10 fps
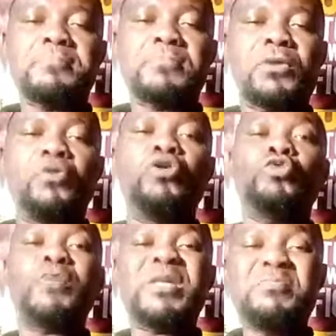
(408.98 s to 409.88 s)

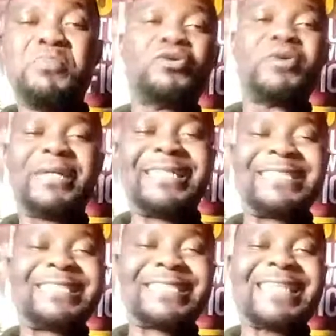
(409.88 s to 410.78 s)
Who will borrow
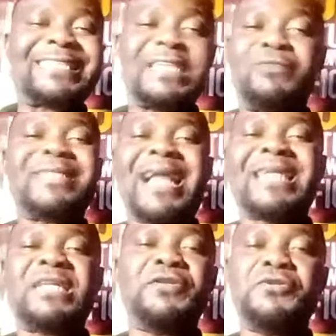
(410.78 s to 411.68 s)
instantly
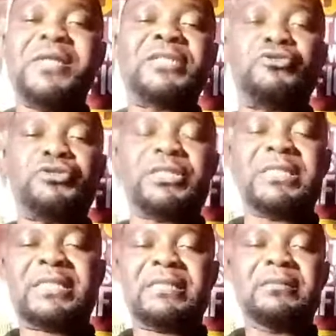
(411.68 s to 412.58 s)
without giving you
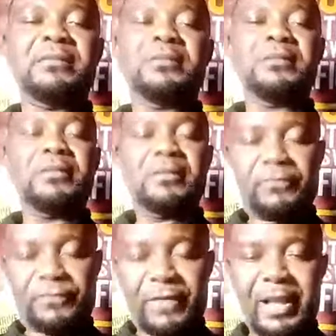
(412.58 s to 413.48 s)
excuses.
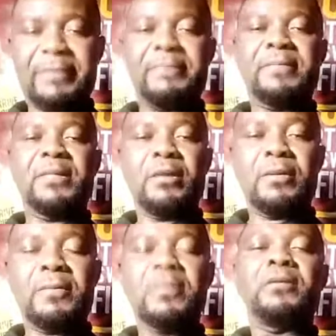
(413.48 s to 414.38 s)
Fine.
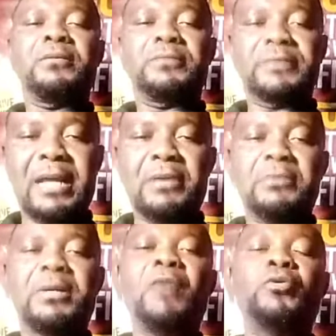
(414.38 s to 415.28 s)

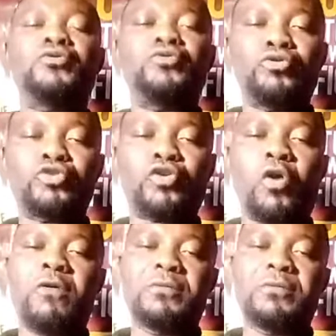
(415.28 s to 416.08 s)
Now I want you to score.